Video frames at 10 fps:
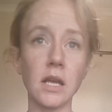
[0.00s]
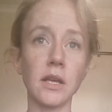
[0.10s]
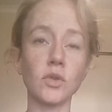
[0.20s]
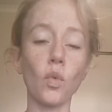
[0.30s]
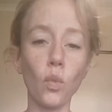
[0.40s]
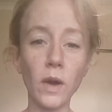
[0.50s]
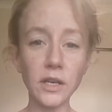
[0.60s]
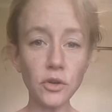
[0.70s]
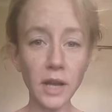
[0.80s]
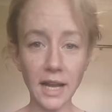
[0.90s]
is
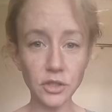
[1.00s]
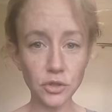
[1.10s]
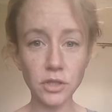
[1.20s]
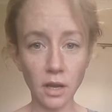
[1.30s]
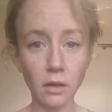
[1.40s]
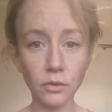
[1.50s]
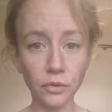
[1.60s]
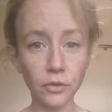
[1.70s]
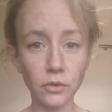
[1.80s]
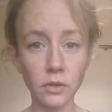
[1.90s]
when you catch
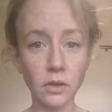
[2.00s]
yourself,